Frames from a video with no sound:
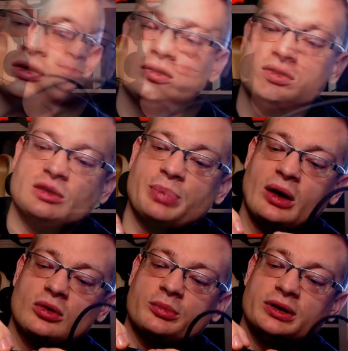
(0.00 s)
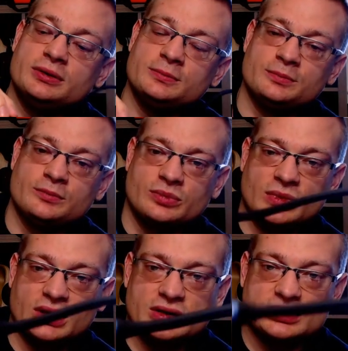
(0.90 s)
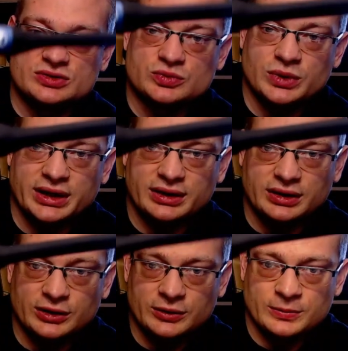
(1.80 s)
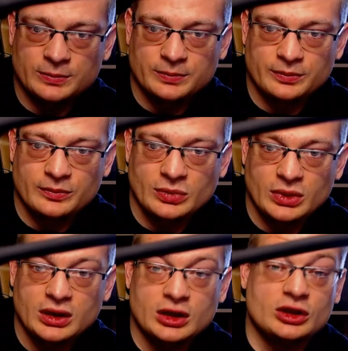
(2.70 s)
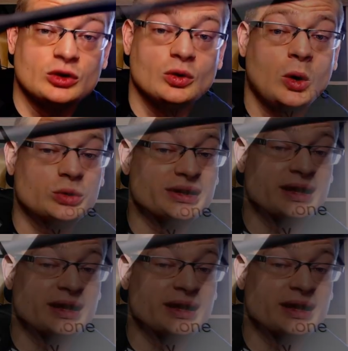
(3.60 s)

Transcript: The power button is right here. You hold it